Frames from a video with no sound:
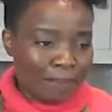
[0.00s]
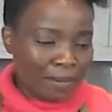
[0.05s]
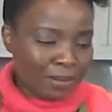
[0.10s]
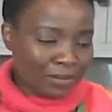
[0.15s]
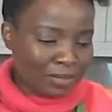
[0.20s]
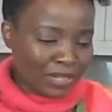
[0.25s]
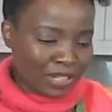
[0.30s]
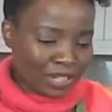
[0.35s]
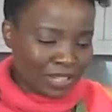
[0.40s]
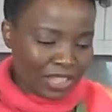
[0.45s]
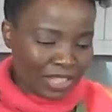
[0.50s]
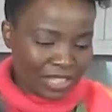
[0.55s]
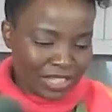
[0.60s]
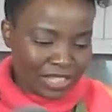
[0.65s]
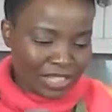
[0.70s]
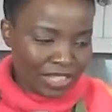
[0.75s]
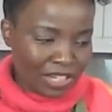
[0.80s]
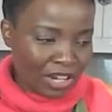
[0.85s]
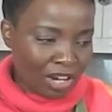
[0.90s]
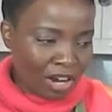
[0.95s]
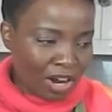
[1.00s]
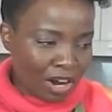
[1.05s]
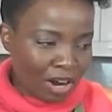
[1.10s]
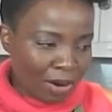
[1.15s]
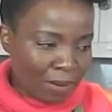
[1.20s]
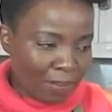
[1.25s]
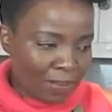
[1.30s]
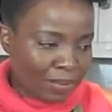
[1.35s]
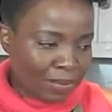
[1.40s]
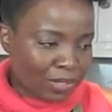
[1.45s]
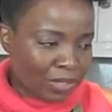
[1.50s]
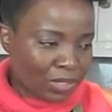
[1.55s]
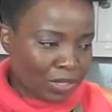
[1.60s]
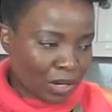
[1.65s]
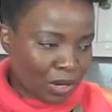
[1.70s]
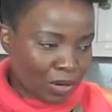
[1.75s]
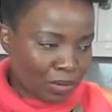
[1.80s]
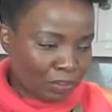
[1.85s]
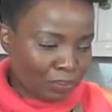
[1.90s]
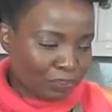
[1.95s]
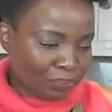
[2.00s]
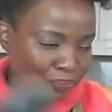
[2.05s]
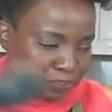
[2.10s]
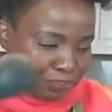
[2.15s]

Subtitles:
building this up. So